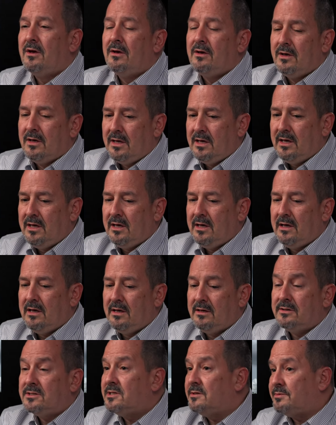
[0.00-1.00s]

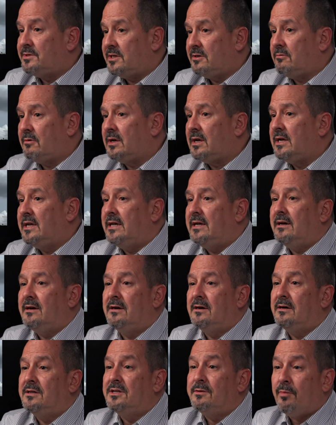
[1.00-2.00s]
He subsequently
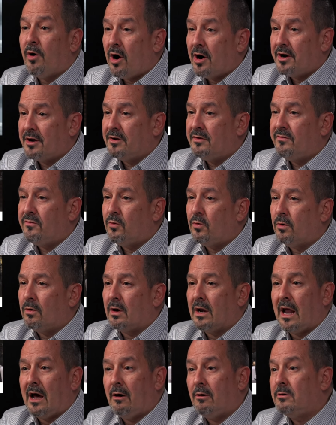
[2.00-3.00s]
departed for
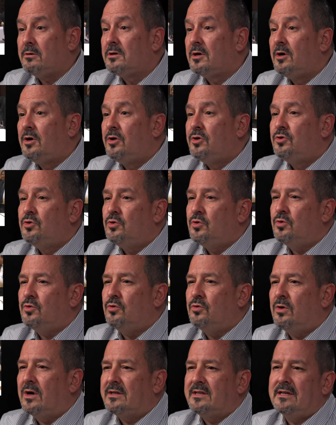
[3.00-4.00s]
Laos
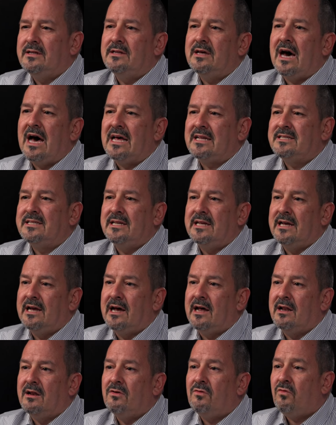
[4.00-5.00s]
to attend the
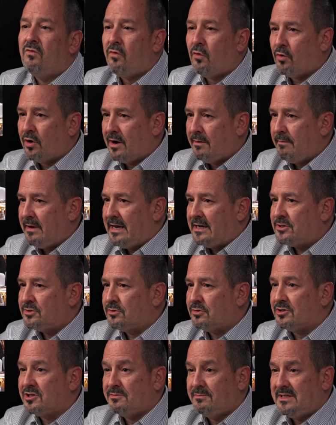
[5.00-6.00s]
ASEAN foreign
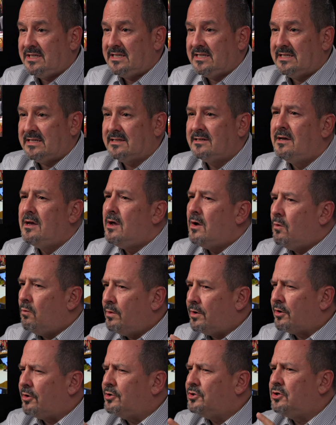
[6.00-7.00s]
ministers meeting.
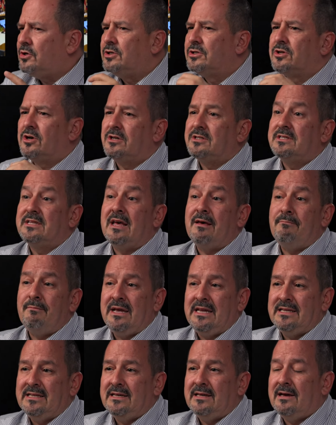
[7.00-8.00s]
We're going to discuss that
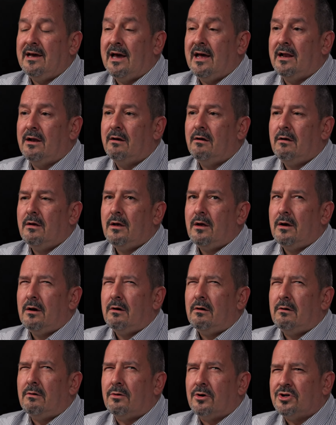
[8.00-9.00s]
meeting and
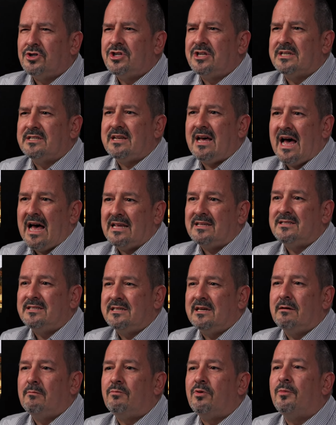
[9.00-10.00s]
Russia's
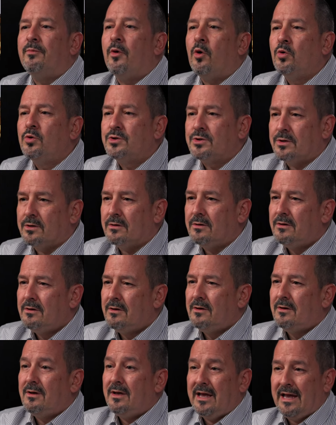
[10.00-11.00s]
ASEAN proposal
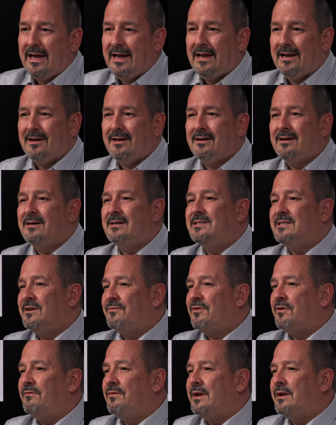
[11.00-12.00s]
in a
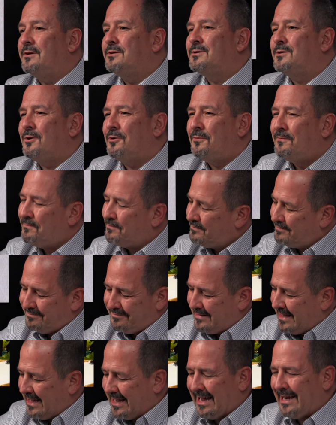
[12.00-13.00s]
different video. So
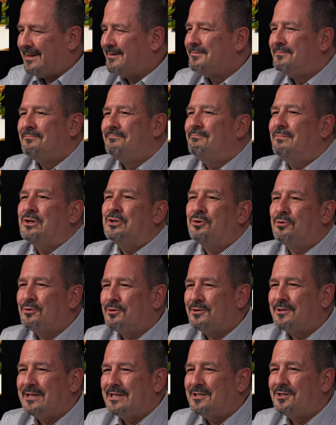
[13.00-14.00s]
again, make sure to
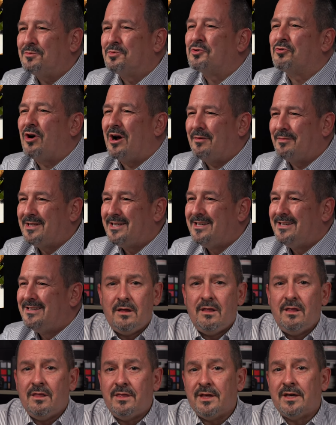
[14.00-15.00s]
stay subscribed.
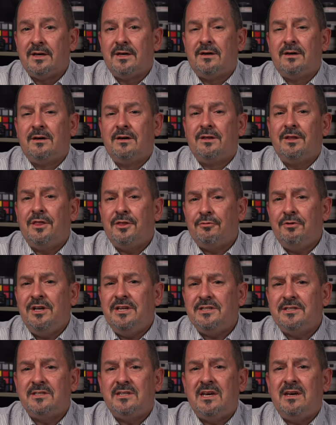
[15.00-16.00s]
The
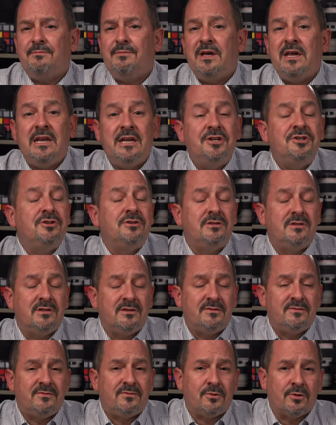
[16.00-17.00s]
three-step
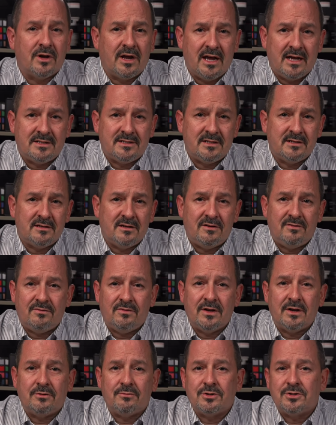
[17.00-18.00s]
initiative for Gaza
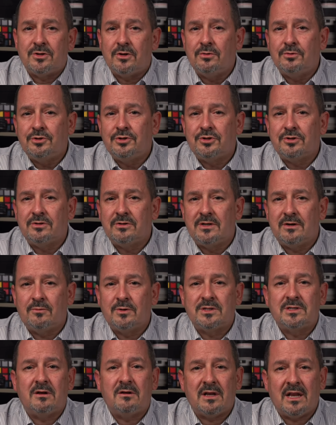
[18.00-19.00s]
conflict resolution that
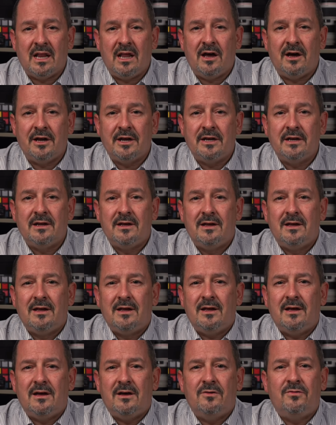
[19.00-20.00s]
was outlined
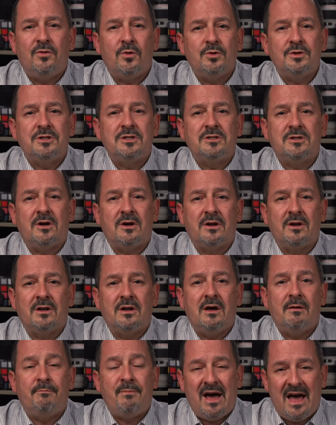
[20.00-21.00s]
focuses on
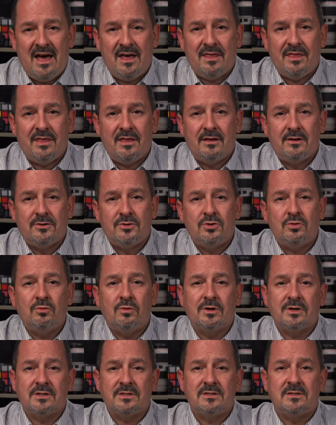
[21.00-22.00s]
a path
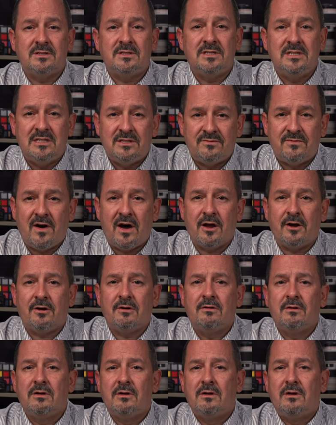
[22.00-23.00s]
towards a ceasefire,
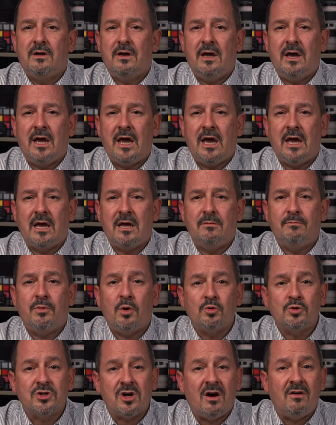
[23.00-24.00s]
a
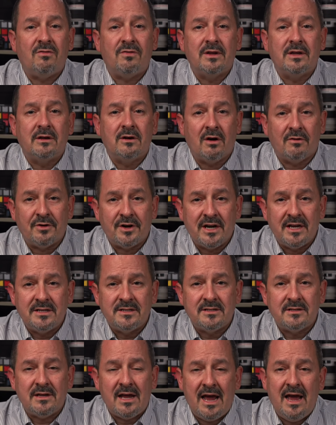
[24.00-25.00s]
post-conflict
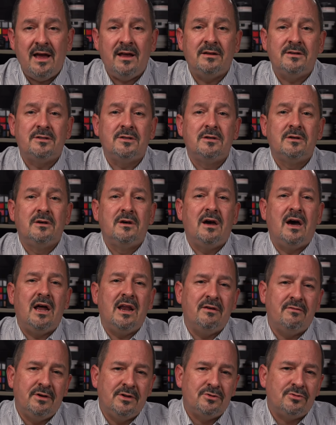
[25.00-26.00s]
governance, and an
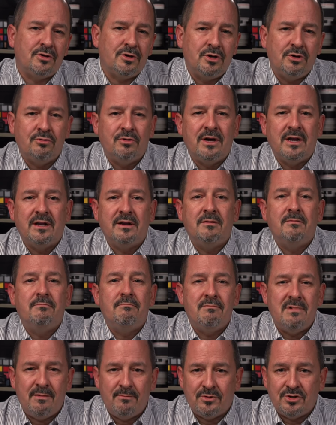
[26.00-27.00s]
eventual UN
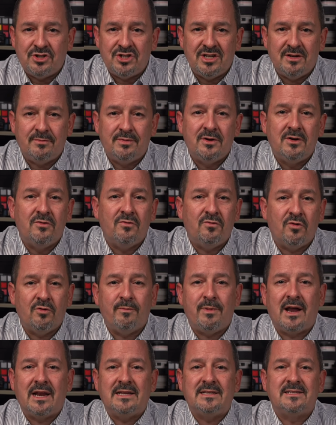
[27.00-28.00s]
membership for
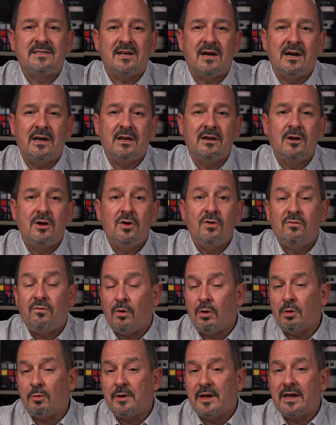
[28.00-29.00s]
Palestine
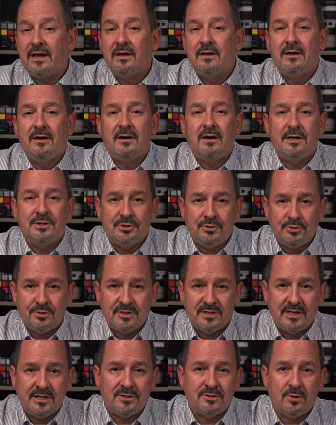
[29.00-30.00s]
following a
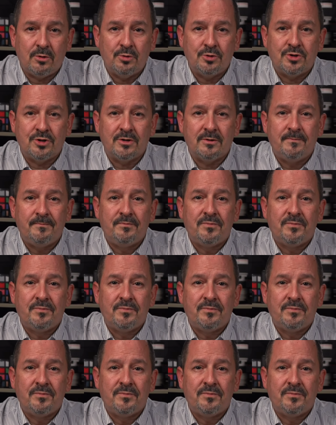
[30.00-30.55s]
two-state solution.